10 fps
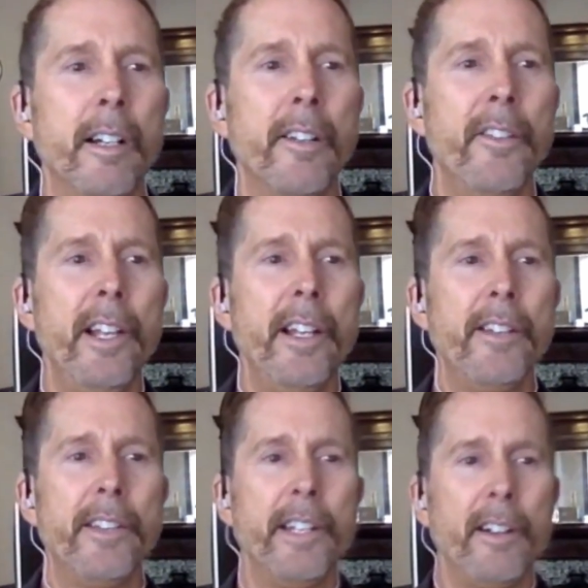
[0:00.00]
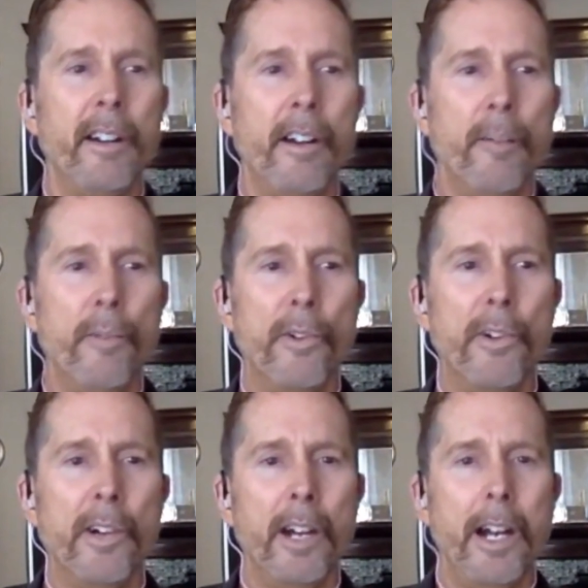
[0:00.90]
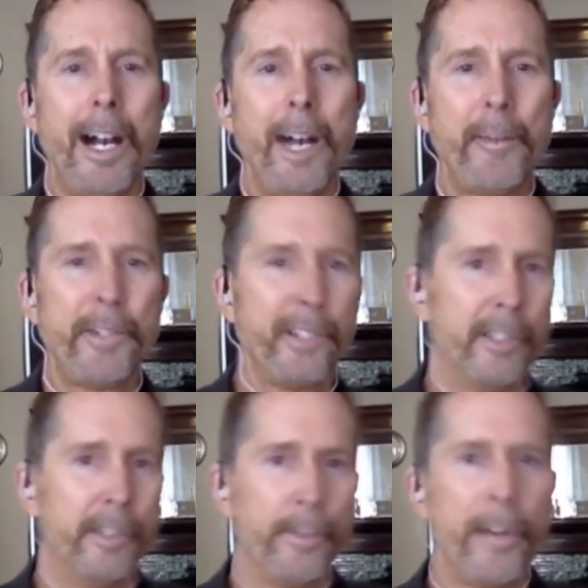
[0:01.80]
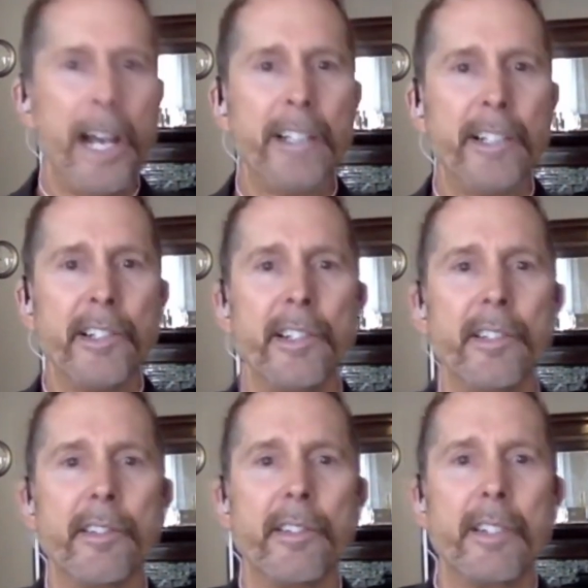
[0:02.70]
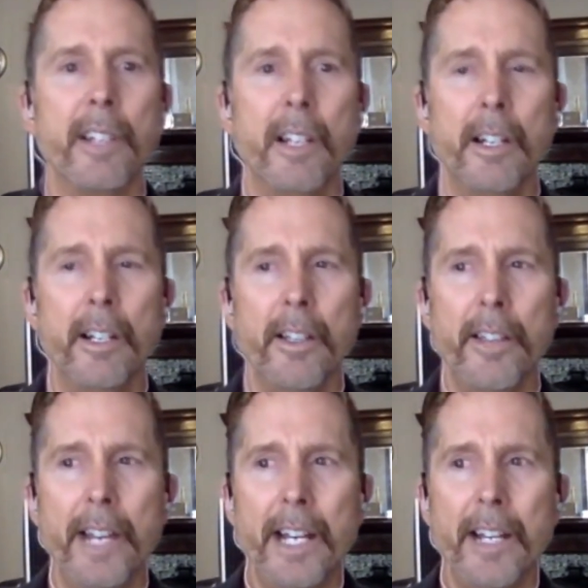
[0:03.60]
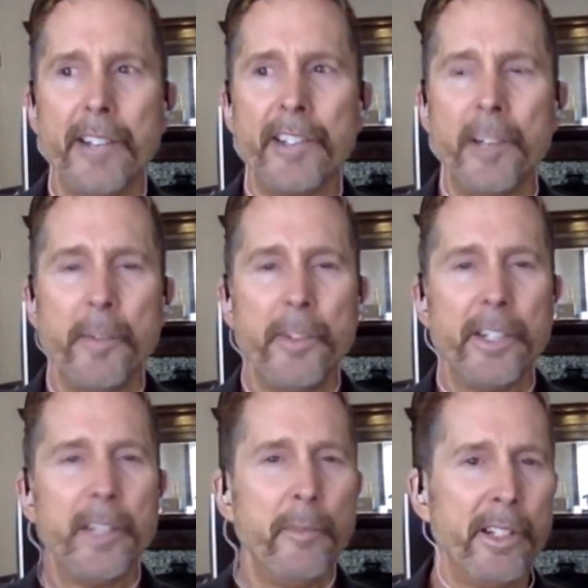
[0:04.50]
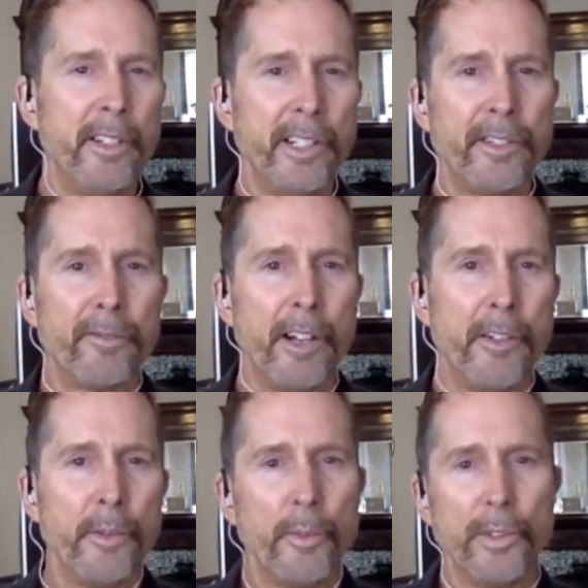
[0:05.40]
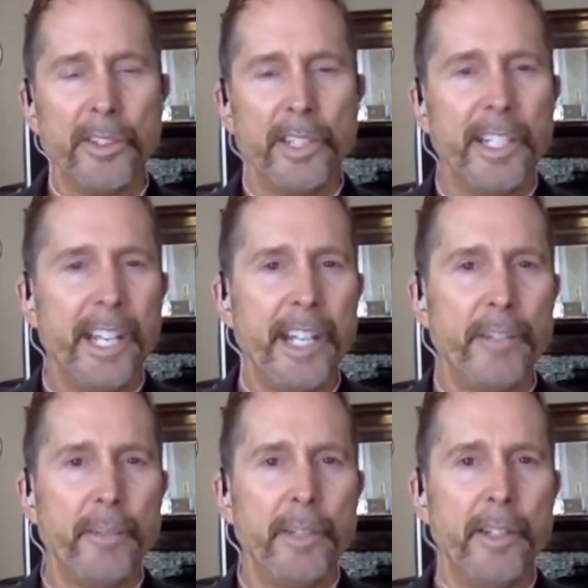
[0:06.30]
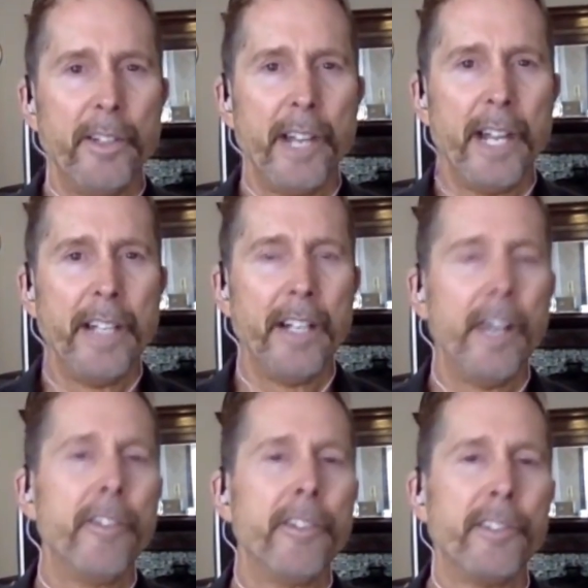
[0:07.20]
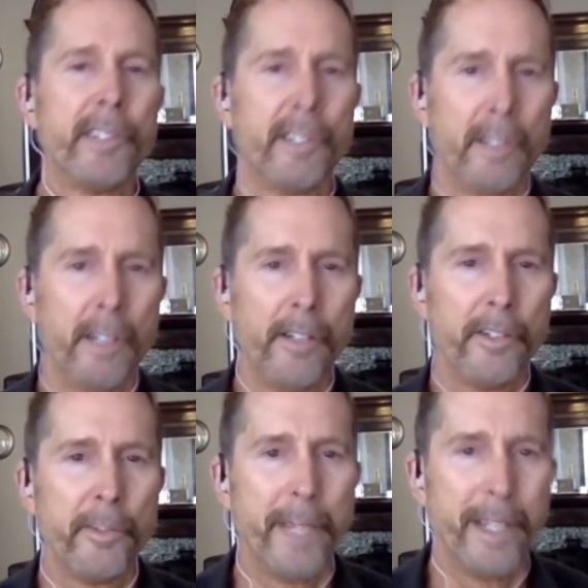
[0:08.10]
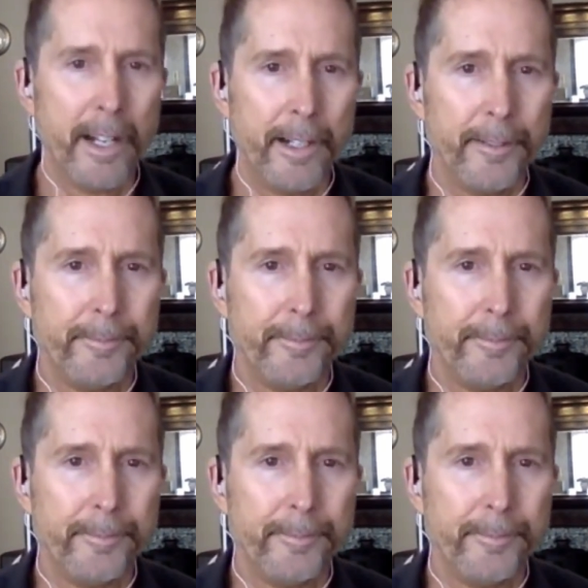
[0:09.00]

that are more optional practices that some of the communities around the world engage with and others may not.